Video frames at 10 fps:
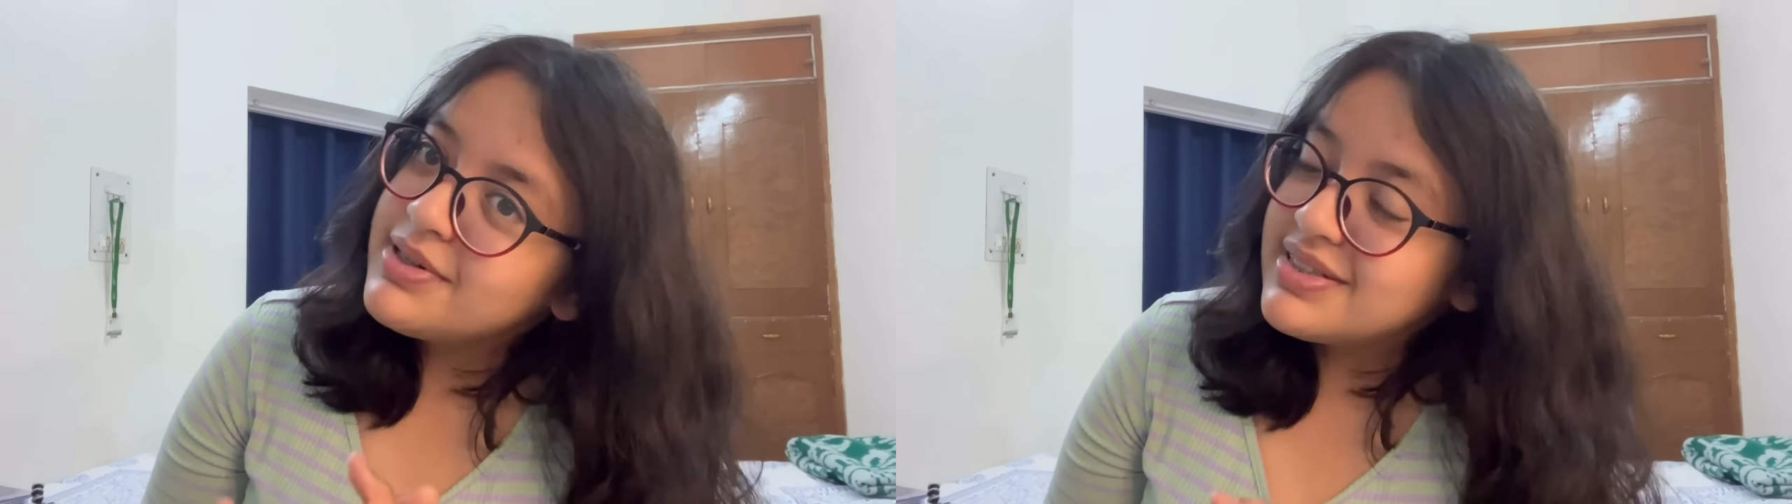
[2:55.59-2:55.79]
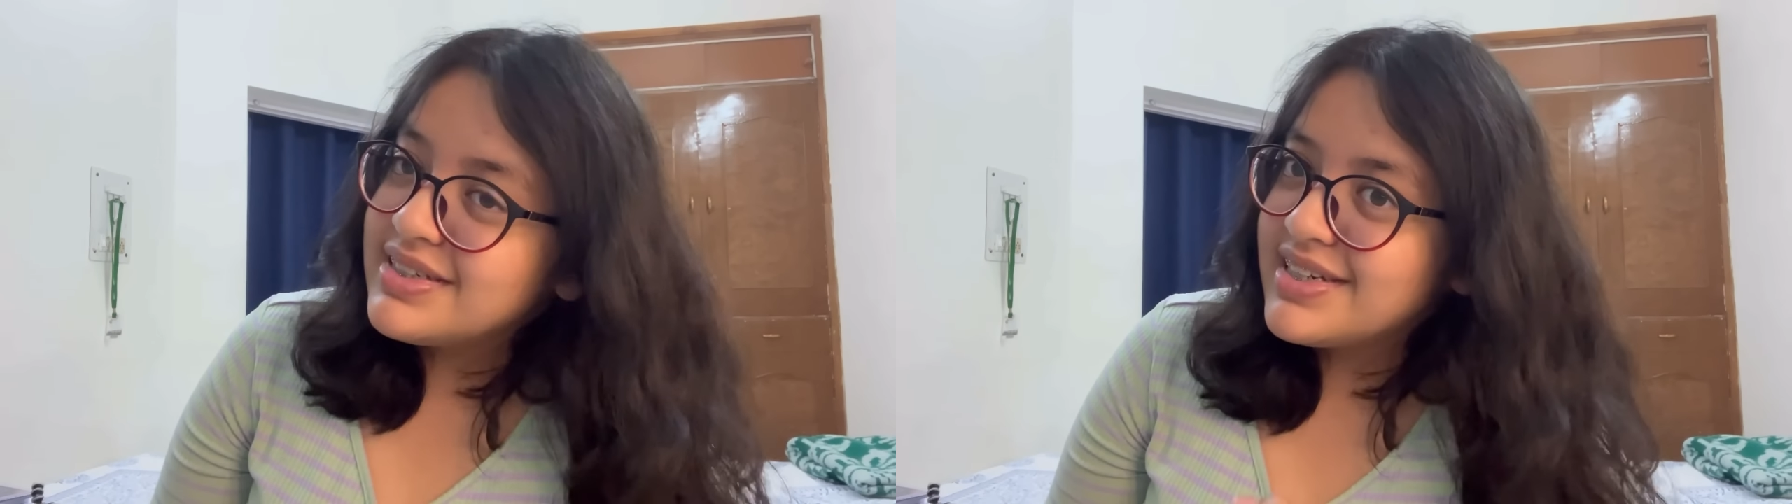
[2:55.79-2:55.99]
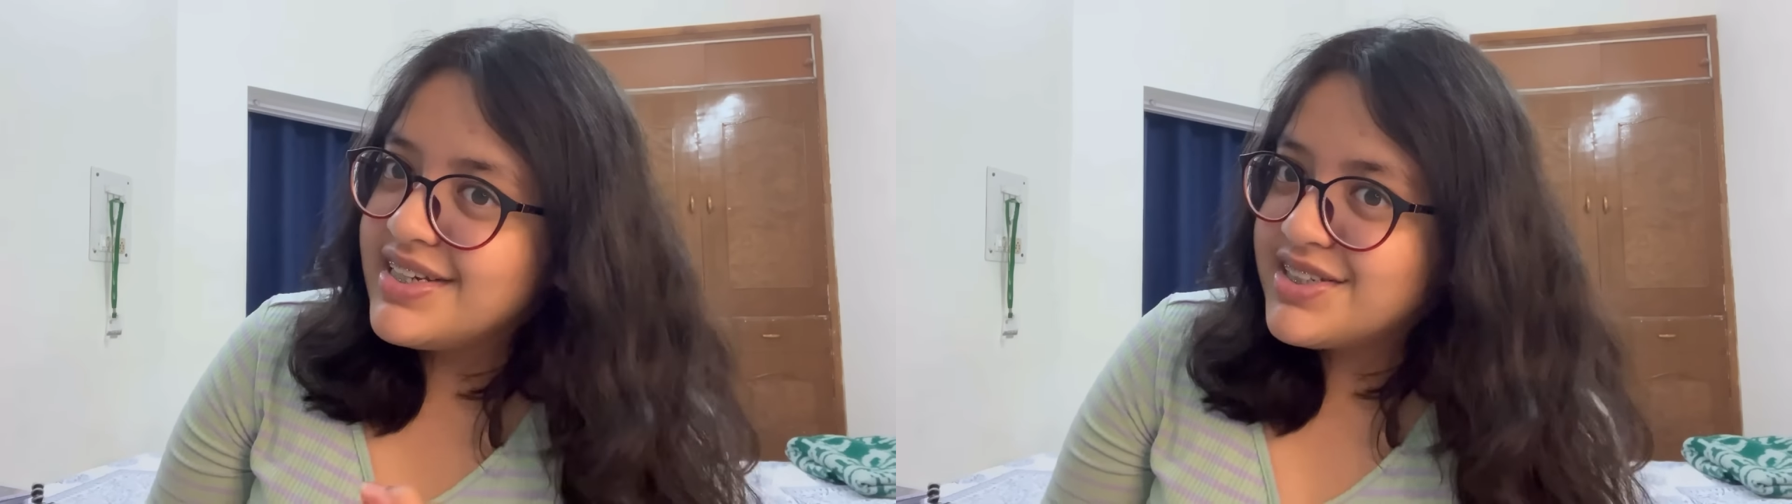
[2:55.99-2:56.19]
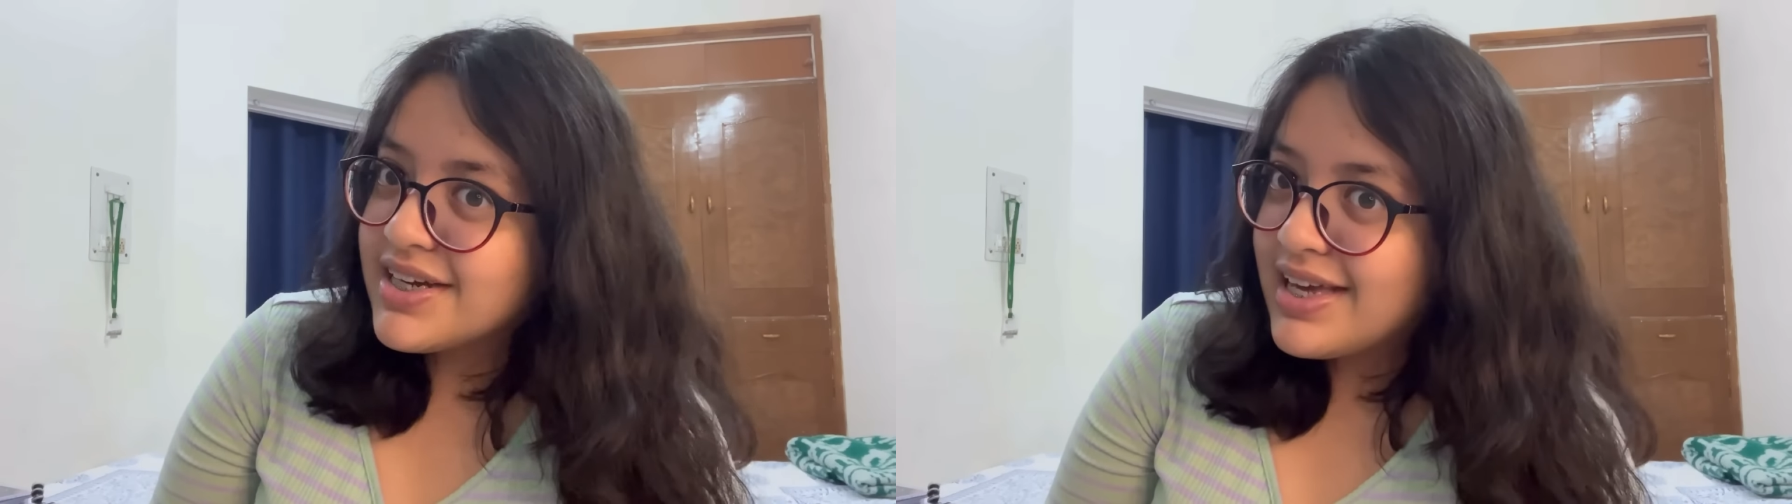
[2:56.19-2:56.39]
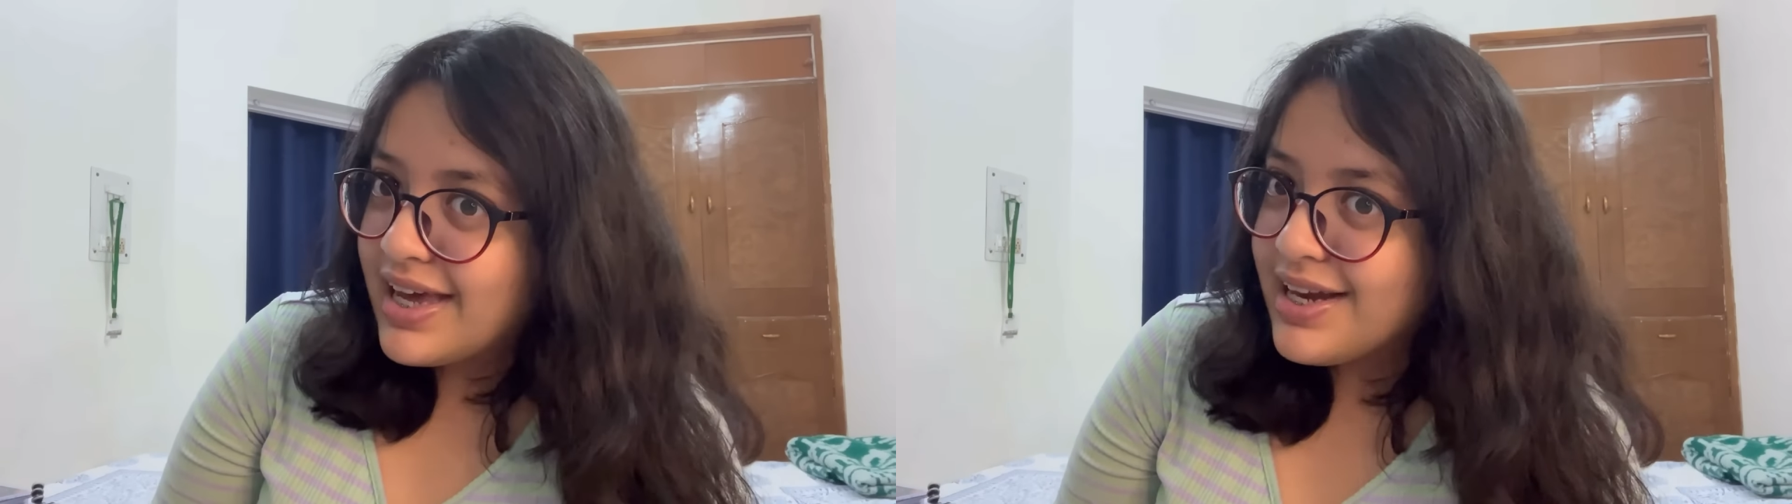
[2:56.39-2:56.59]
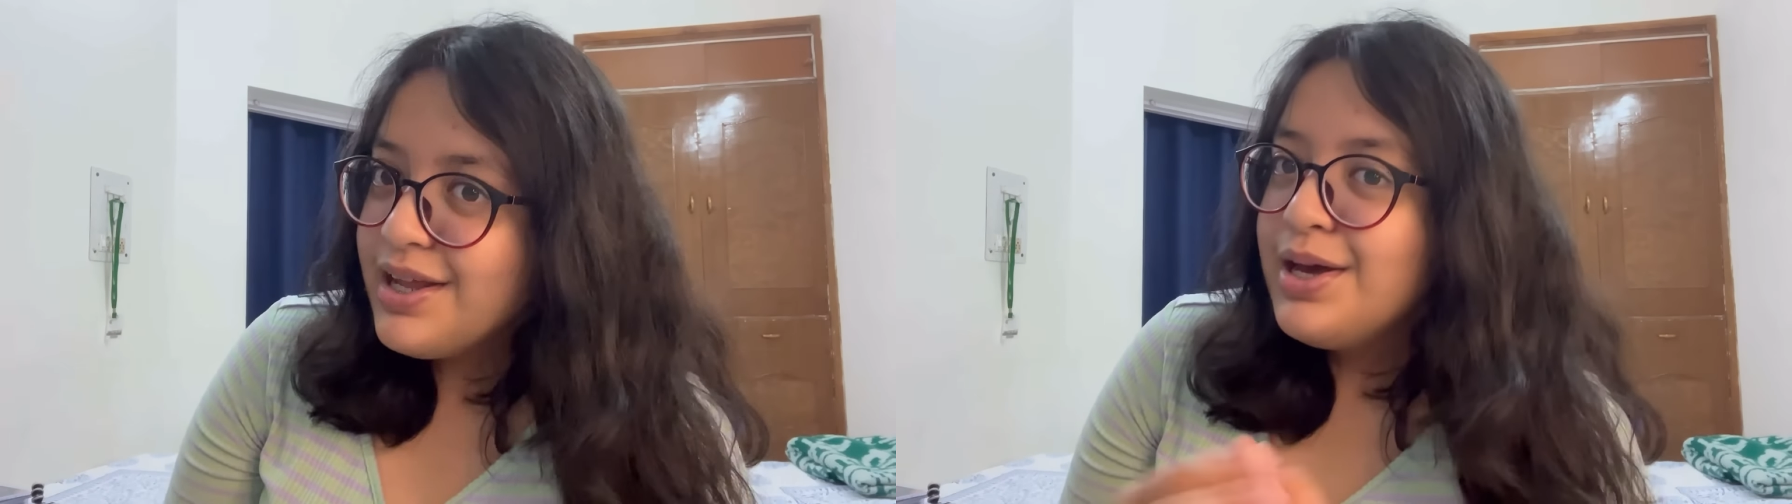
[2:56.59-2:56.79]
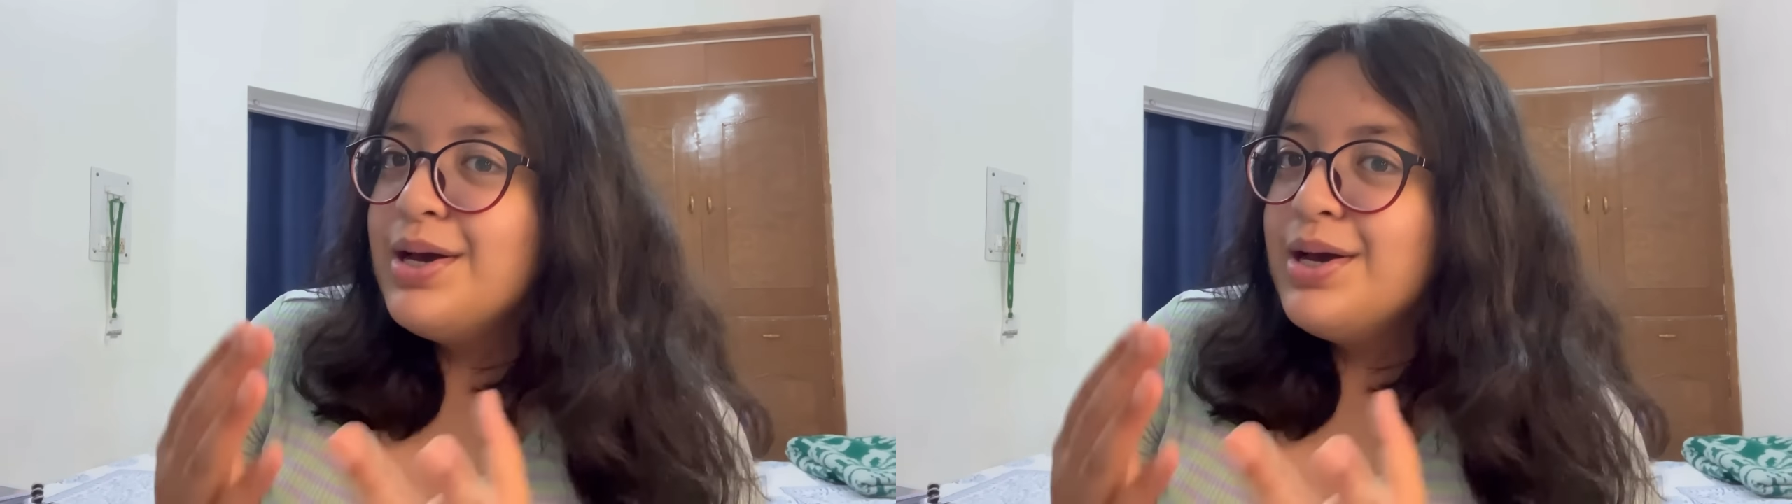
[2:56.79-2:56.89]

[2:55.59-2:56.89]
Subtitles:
percentage again